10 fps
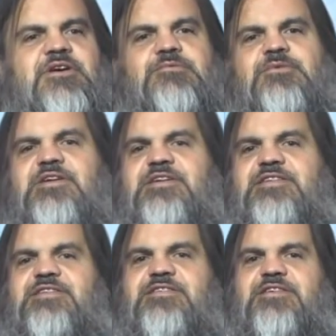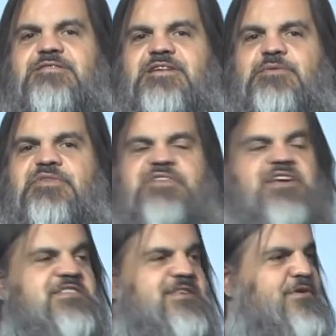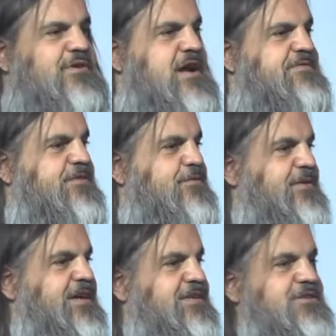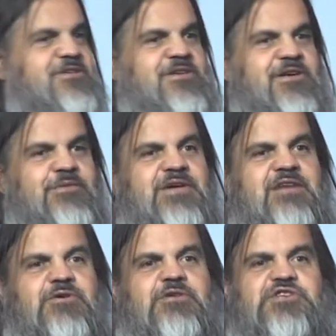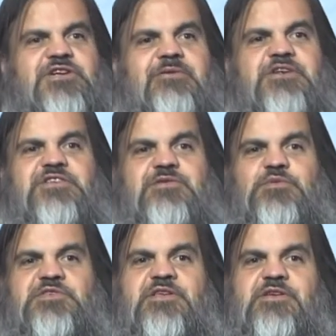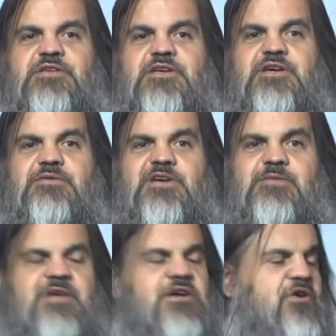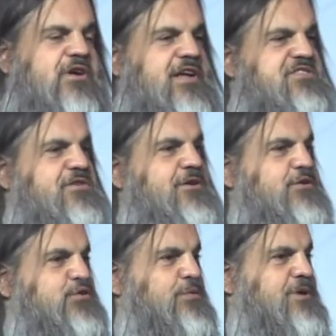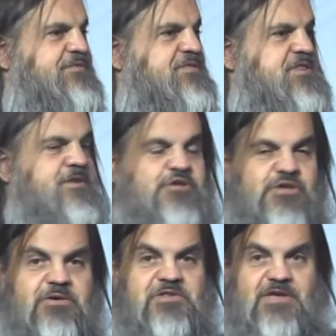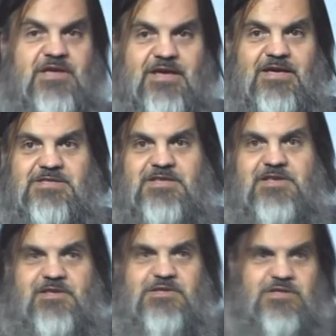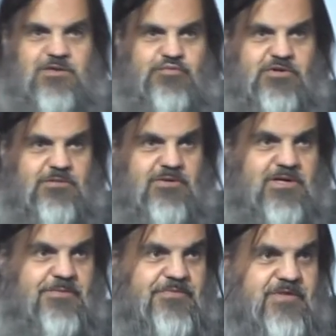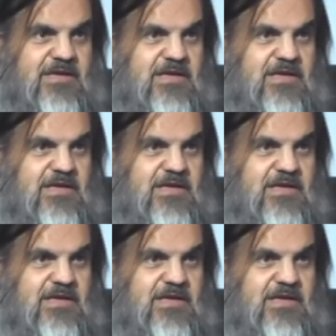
All right. We have a nice demographic range here. We have all generations represented. We can make all kinds of cultural references and jokes and tease each other pretty well.